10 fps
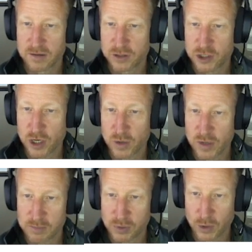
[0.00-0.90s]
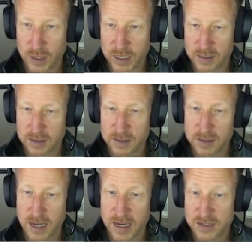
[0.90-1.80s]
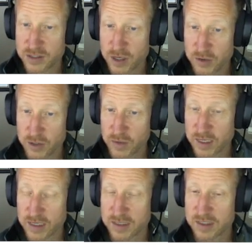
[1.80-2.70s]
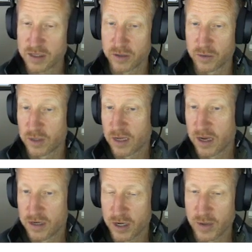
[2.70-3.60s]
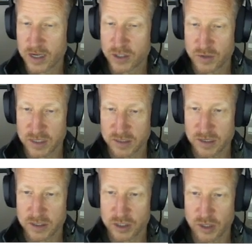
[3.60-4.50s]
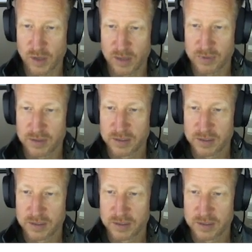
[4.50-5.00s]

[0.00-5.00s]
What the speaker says: Joe employee has no degrees, so no entries show up.